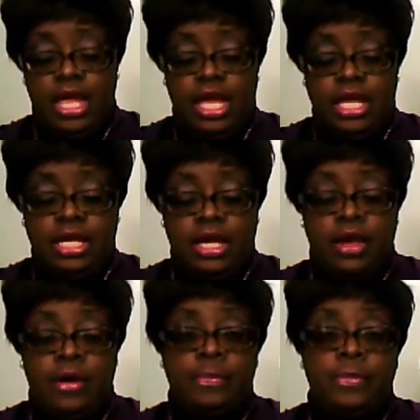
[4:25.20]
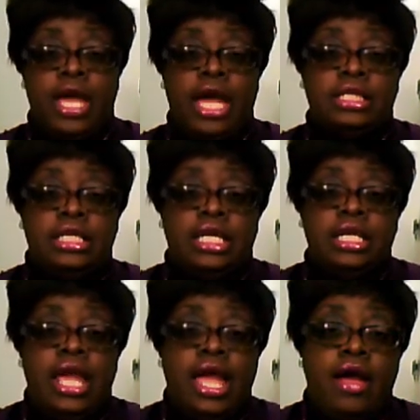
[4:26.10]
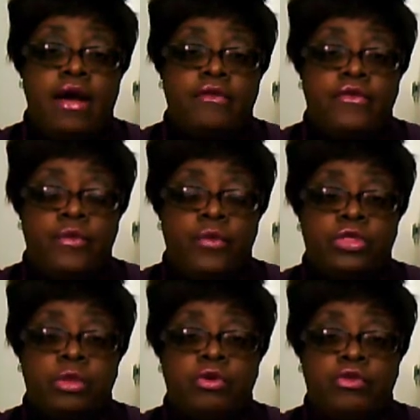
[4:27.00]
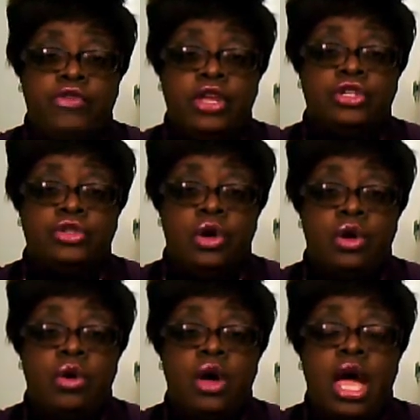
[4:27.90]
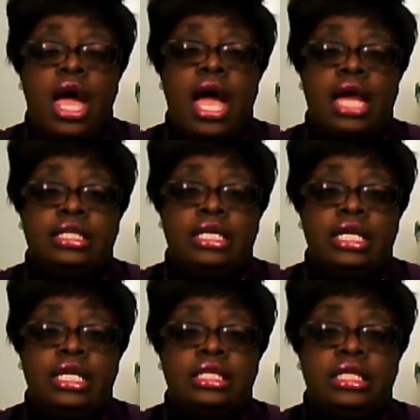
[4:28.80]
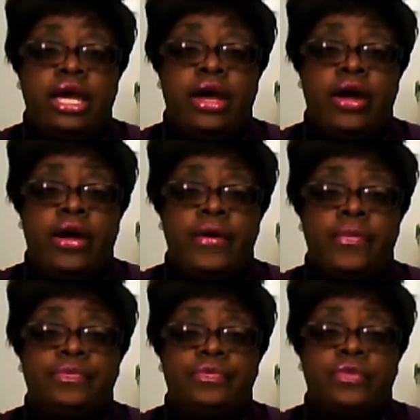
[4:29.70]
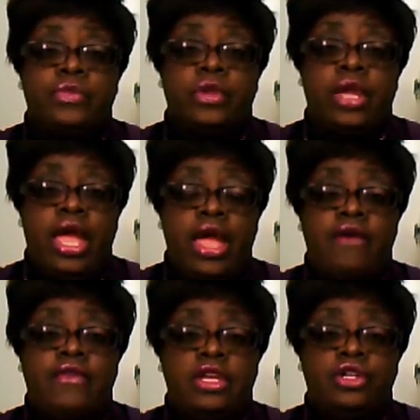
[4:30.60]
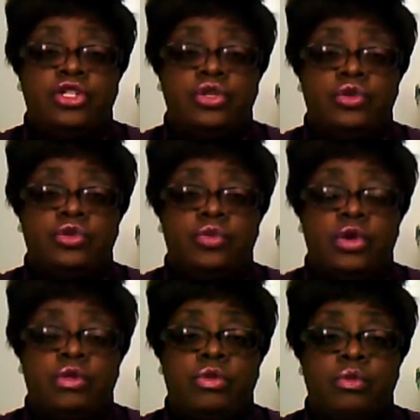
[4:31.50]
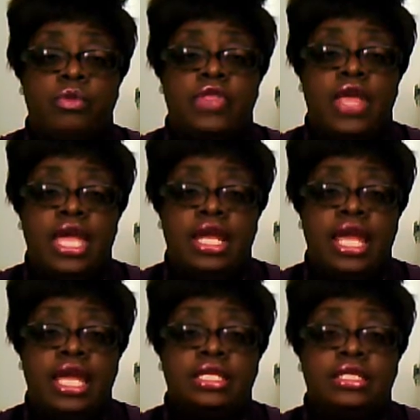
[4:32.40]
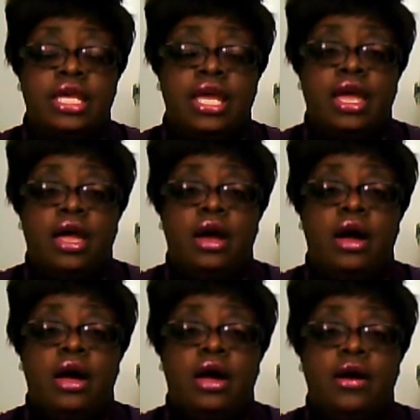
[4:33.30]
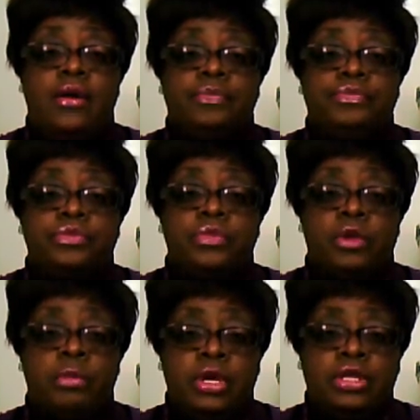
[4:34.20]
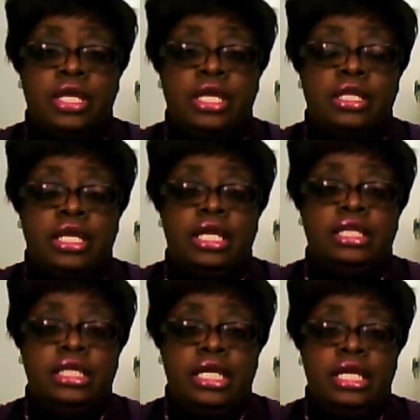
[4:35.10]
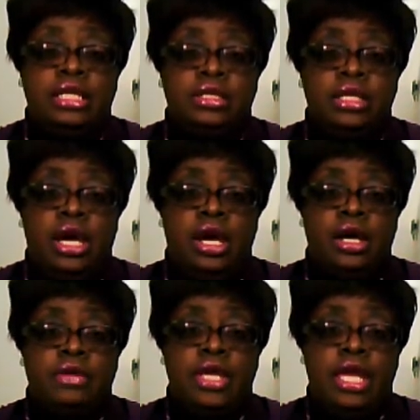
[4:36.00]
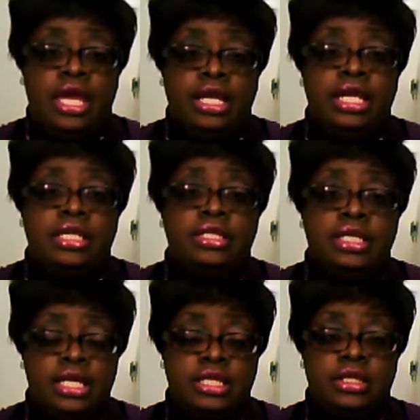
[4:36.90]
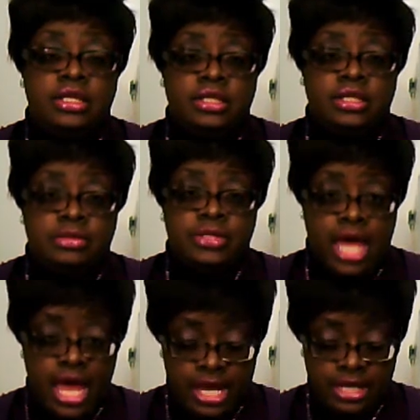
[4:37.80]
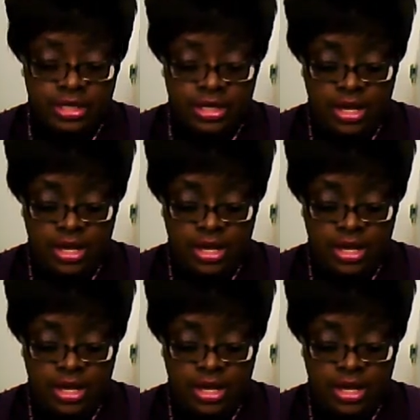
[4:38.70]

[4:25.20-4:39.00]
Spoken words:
And I did have, with the Provigil, I did have issues with headaches, but the headaches did subside.